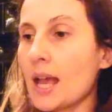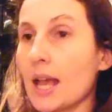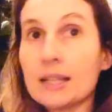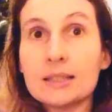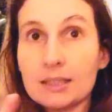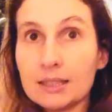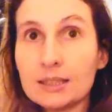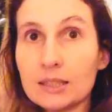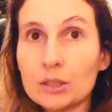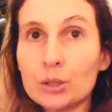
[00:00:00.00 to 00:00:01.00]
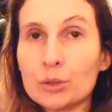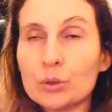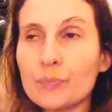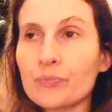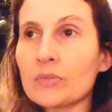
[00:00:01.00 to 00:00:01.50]
and in Italy
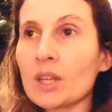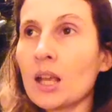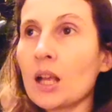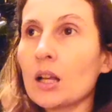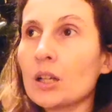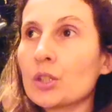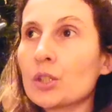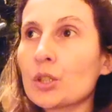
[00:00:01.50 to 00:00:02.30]
too. Uh,